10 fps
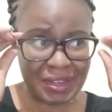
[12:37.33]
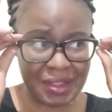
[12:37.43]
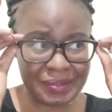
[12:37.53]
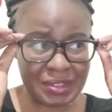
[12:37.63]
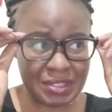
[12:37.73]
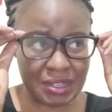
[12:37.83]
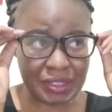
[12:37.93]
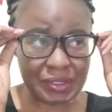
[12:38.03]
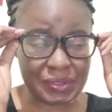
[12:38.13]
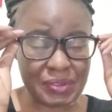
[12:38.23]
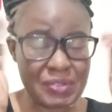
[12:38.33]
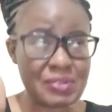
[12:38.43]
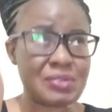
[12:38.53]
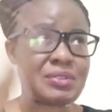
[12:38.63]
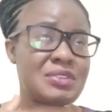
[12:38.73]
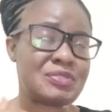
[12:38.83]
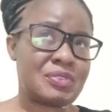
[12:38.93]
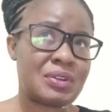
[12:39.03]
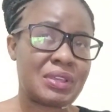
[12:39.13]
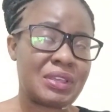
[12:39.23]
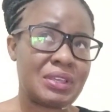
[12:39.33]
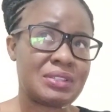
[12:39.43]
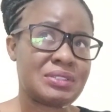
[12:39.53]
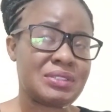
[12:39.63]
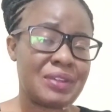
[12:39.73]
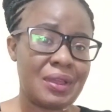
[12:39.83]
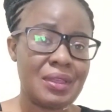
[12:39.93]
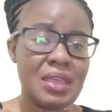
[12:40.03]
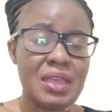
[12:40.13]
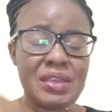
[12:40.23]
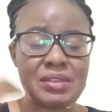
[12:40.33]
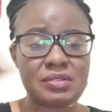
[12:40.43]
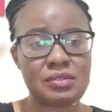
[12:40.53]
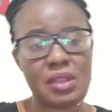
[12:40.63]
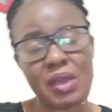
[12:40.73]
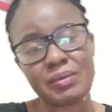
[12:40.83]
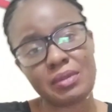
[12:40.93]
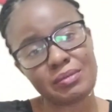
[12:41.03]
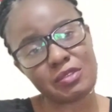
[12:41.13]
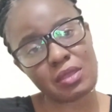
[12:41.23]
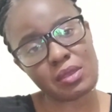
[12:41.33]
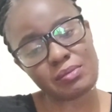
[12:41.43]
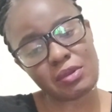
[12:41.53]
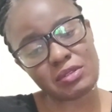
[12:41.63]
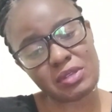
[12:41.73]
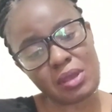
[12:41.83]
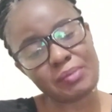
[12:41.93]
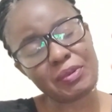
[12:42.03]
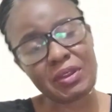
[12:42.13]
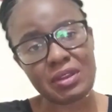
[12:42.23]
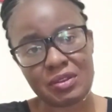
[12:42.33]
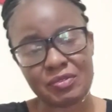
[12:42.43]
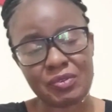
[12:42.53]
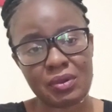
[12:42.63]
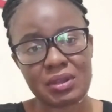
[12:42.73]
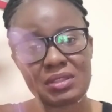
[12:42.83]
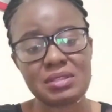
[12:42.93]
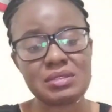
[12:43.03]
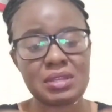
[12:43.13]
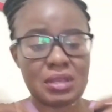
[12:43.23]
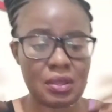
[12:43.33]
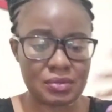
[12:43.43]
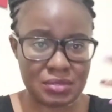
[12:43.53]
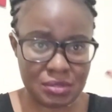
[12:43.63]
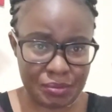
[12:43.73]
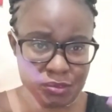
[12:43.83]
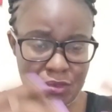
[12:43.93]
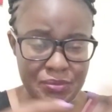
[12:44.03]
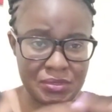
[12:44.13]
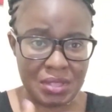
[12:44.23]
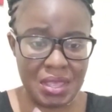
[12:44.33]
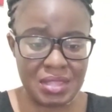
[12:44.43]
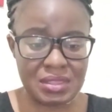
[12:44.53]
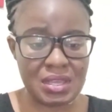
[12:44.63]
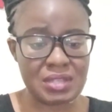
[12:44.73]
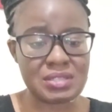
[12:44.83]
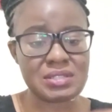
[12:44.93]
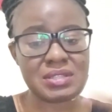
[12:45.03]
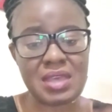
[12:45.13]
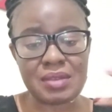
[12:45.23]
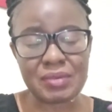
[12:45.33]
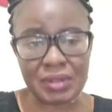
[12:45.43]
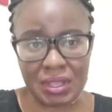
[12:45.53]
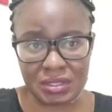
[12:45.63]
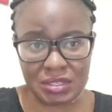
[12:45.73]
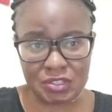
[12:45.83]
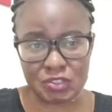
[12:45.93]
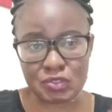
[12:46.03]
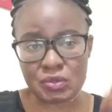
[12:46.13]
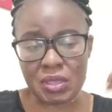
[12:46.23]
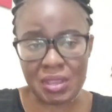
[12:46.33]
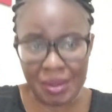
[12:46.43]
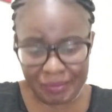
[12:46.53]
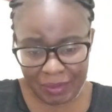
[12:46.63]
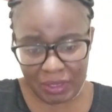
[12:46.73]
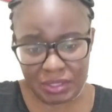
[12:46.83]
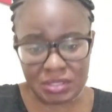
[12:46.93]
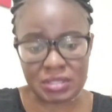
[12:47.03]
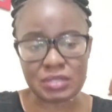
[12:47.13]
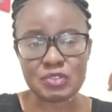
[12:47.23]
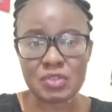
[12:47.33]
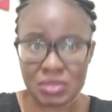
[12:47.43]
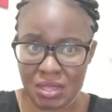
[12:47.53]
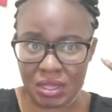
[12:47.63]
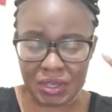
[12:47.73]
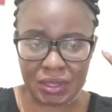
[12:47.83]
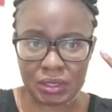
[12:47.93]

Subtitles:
Let me tell you, you know what fog is, yeah? So now when I'm talking about now brain and fog, these are now symptoms that they're related to inability to think.